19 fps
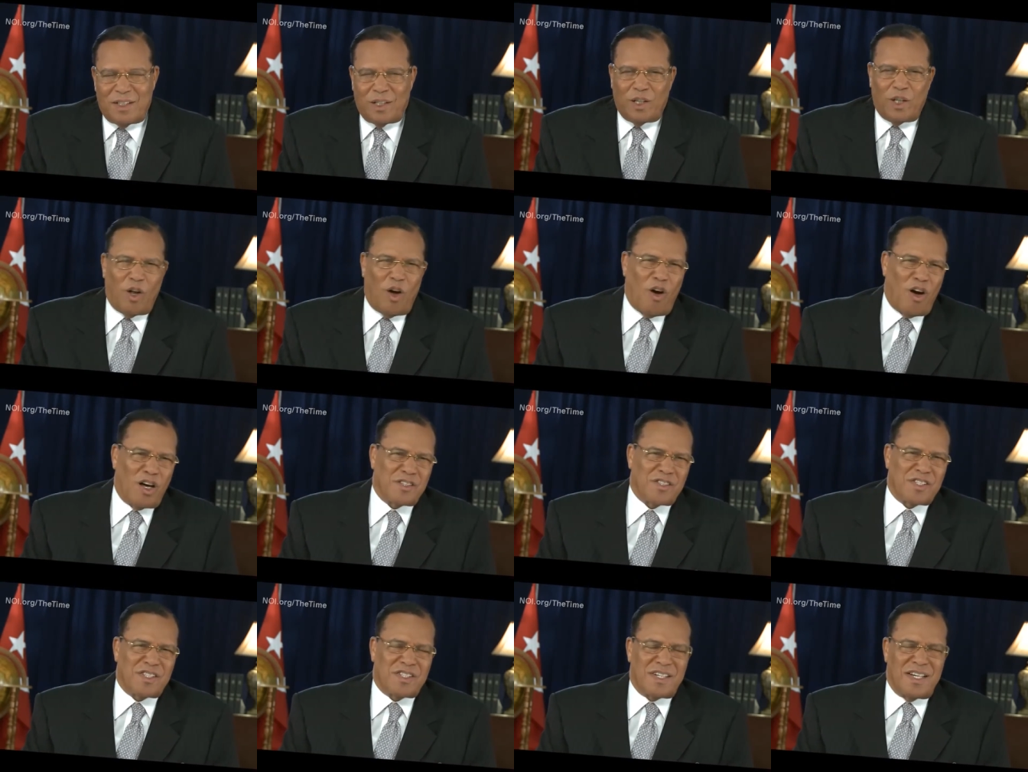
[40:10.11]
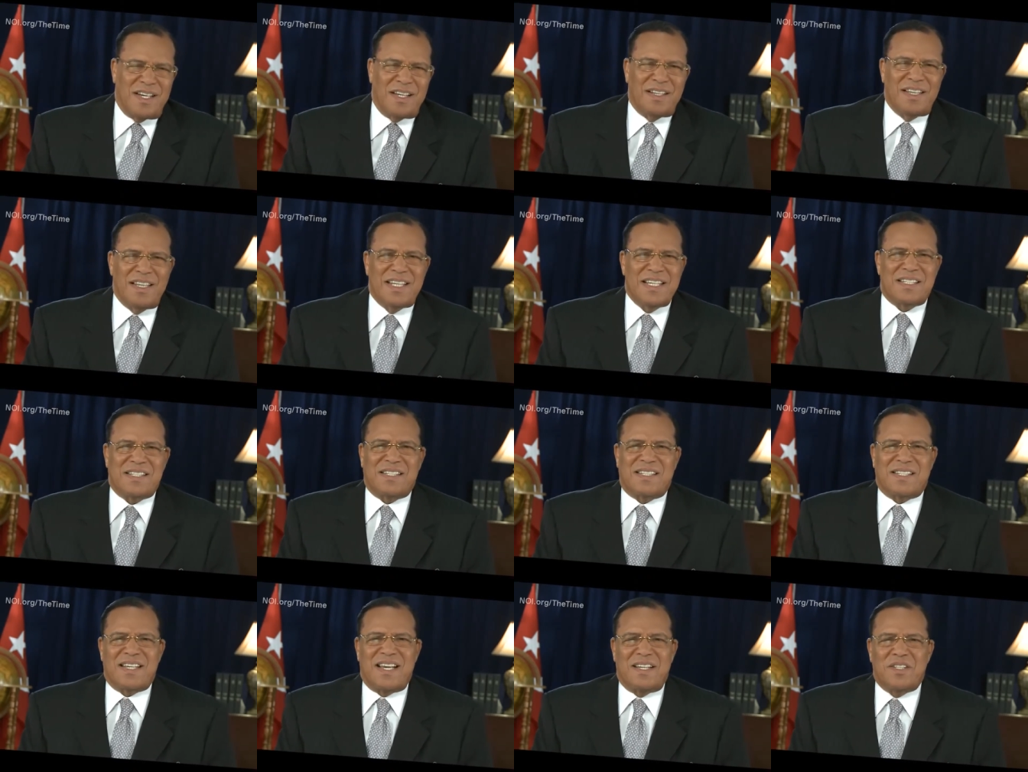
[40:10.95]
Lost in
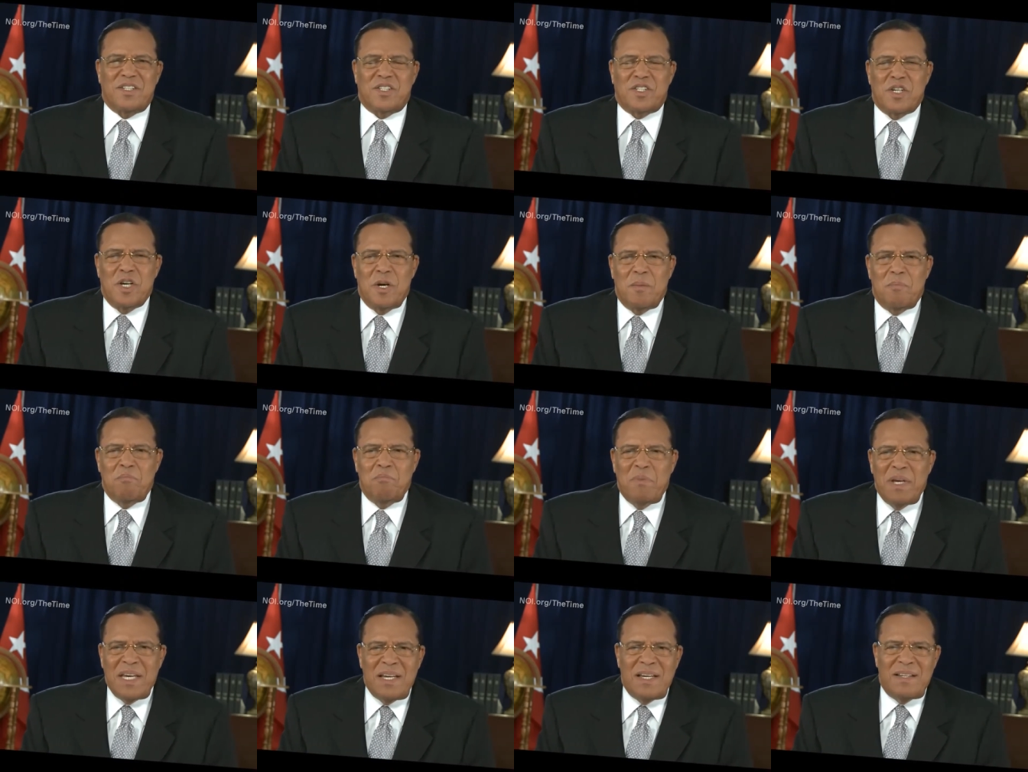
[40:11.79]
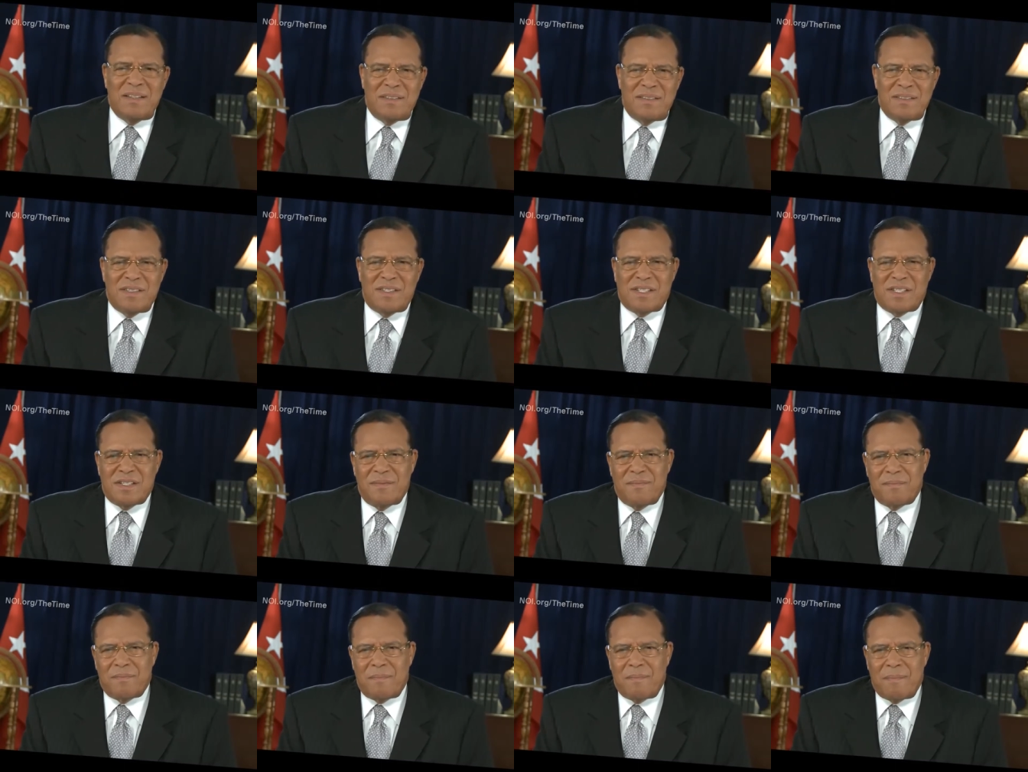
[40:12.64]
this sense
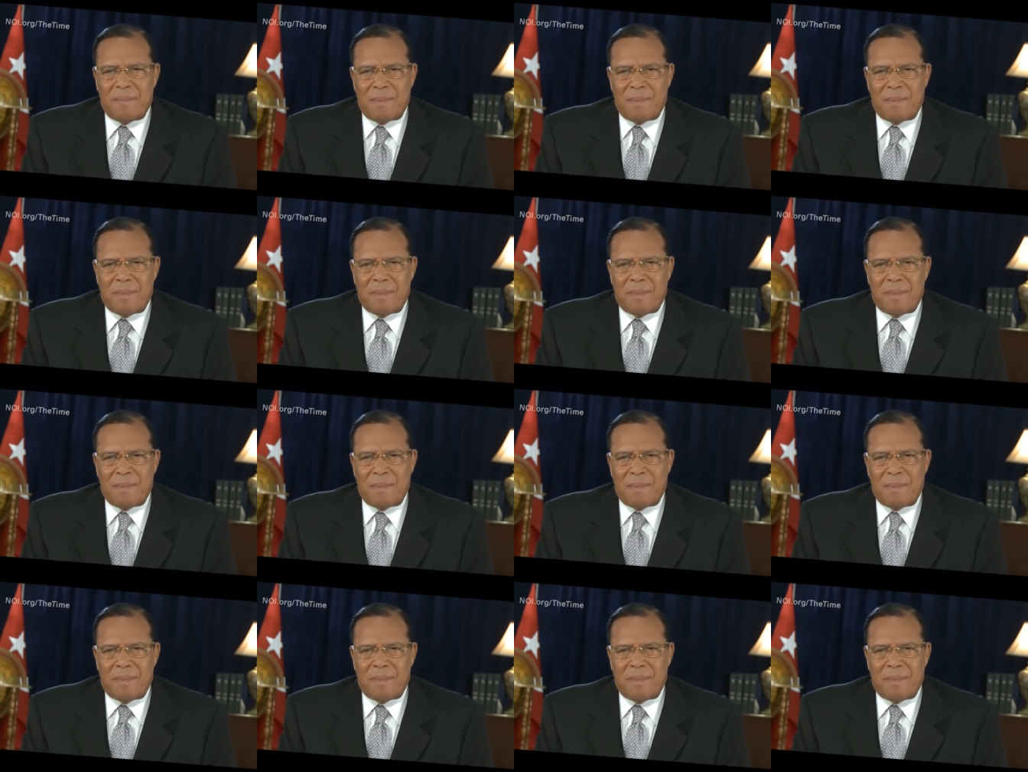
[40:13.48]
means